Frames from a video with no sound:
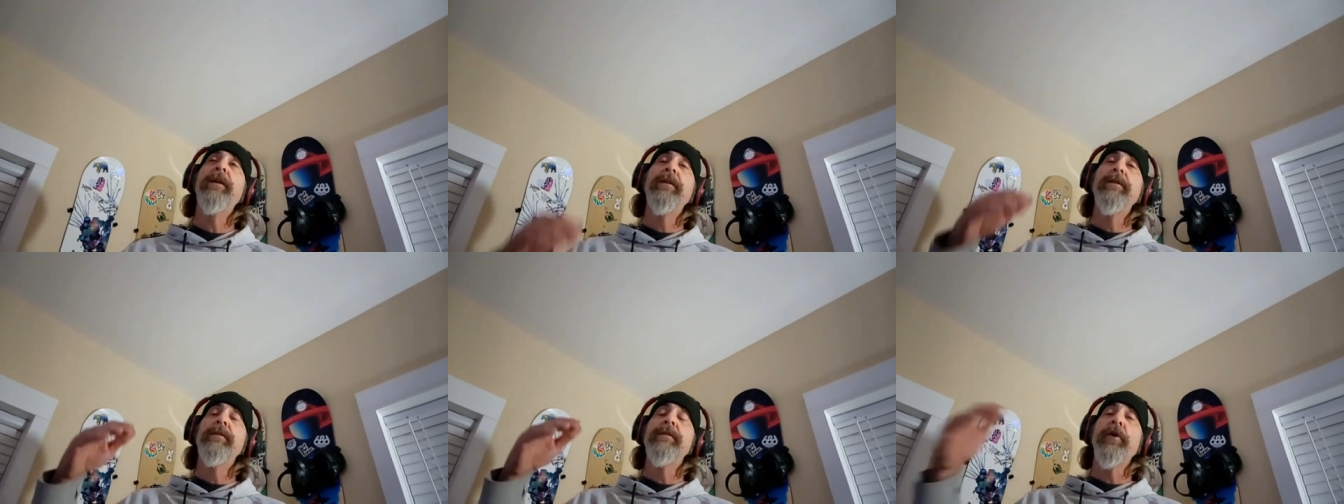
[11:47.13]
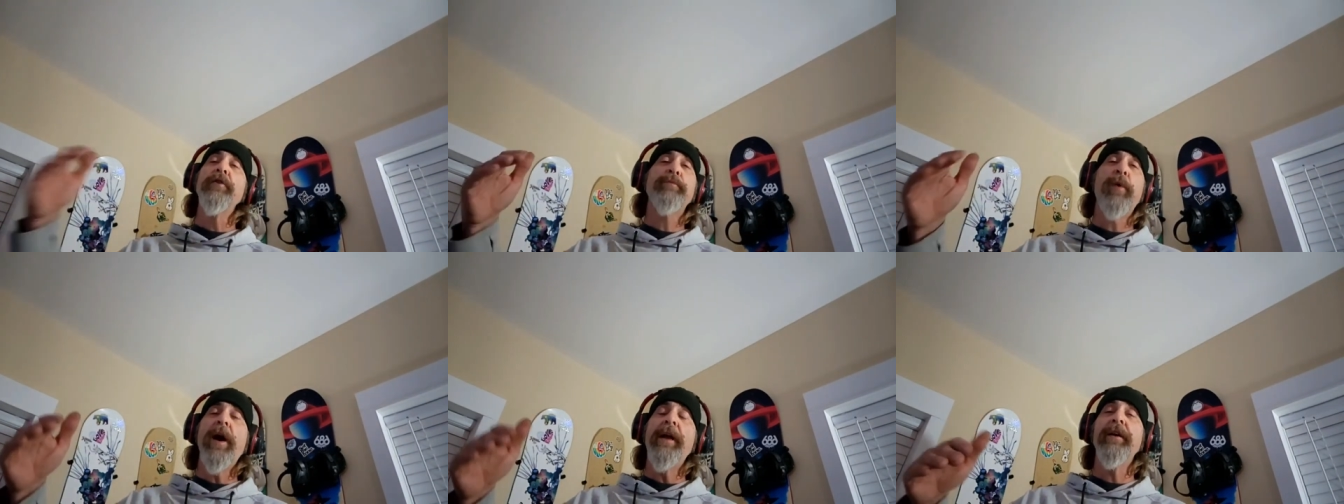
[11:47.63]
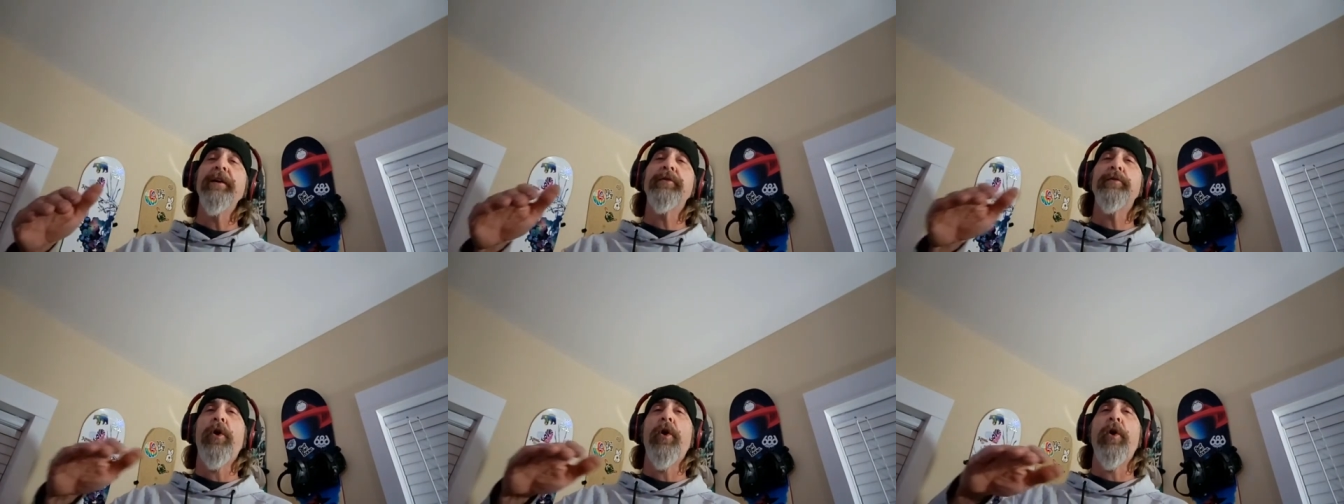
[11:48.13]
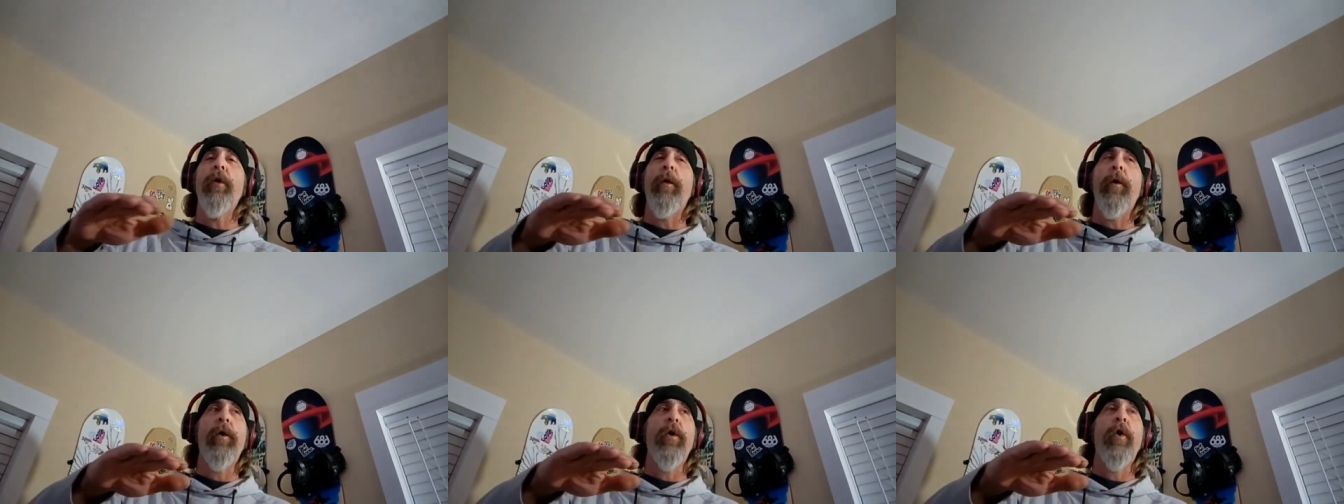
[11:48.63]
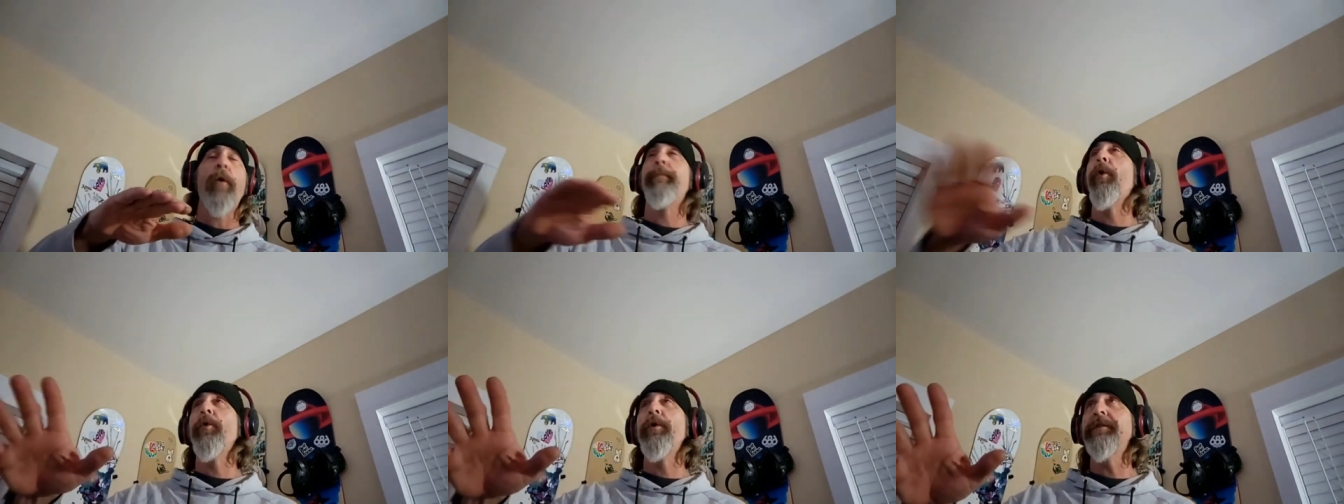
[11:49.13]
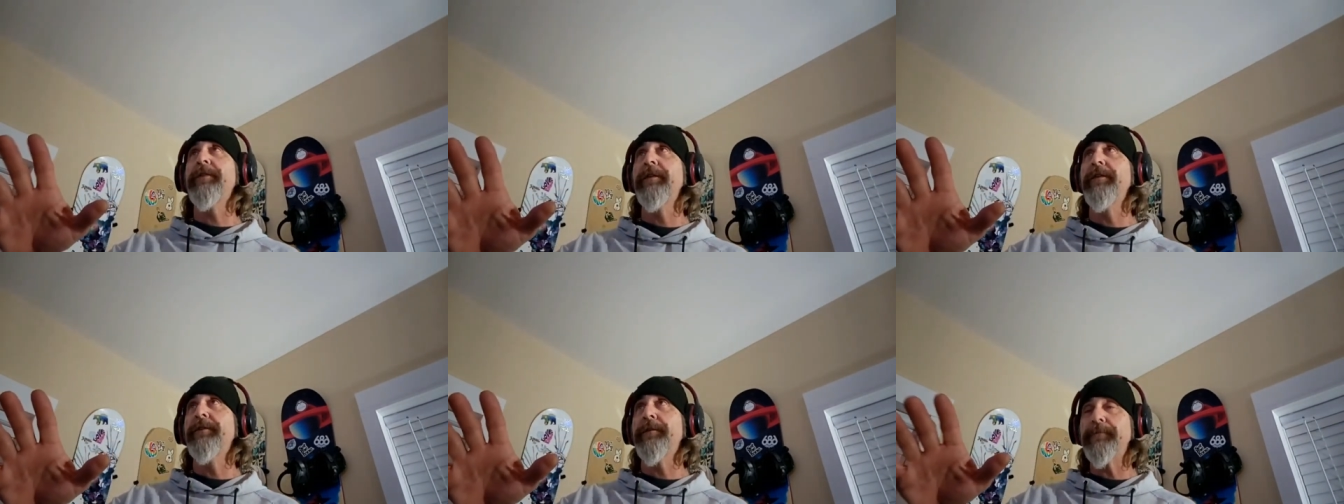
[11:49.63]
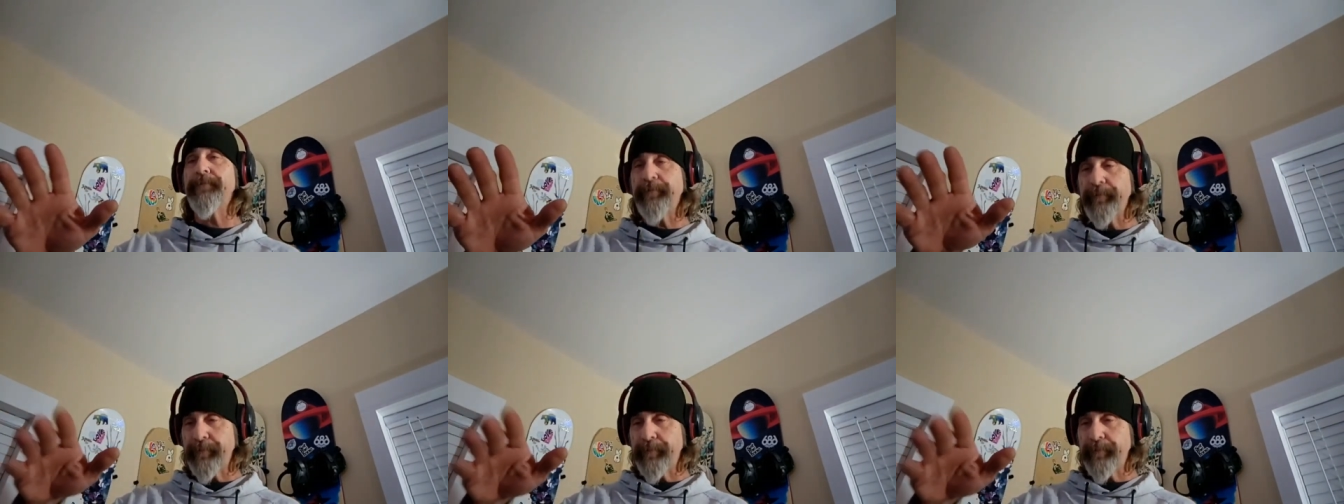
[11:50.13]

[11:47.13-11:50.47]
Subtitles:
And those products are poisons,